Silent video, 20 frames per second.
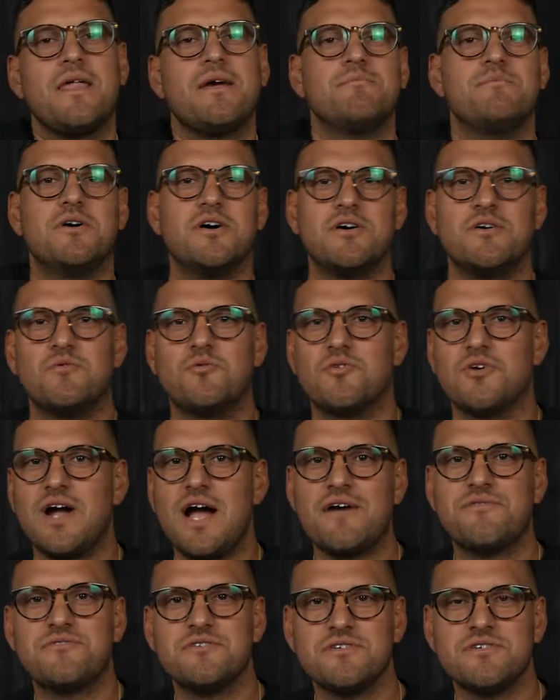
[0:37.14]
But we're
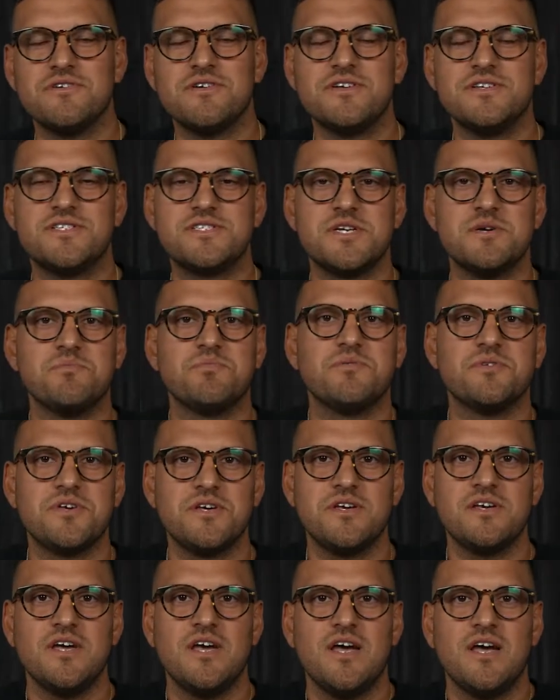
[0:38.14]
after
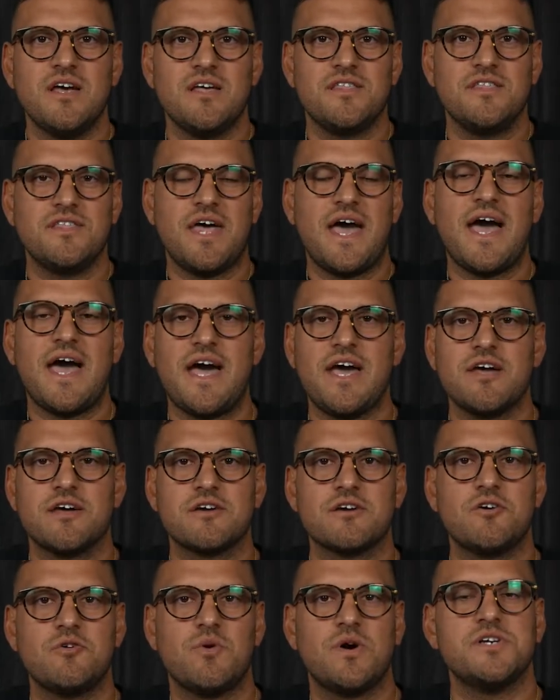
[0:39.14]
simply
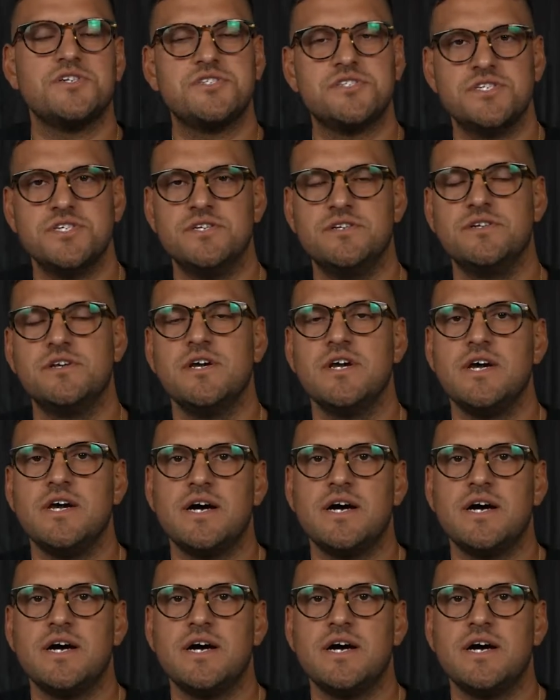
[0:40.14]
that question.